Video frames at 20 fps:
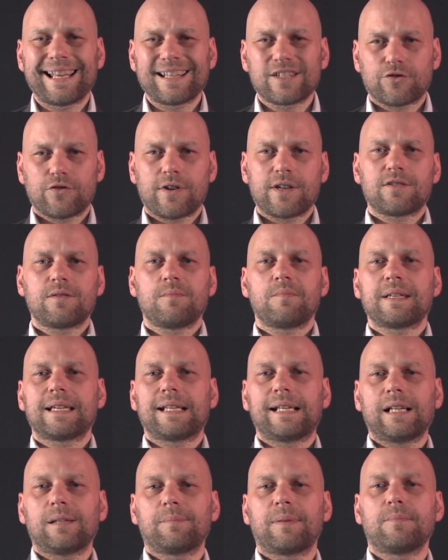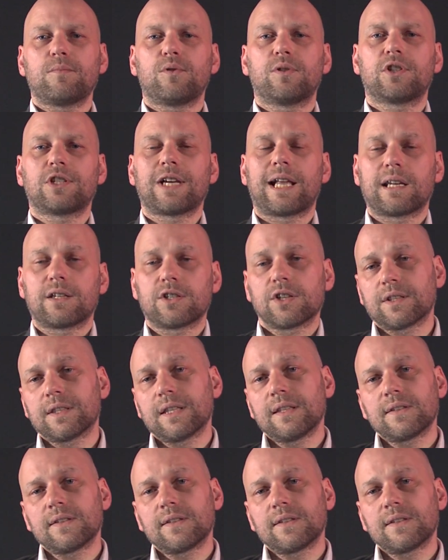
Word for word: Let's try something a little bit more challenging.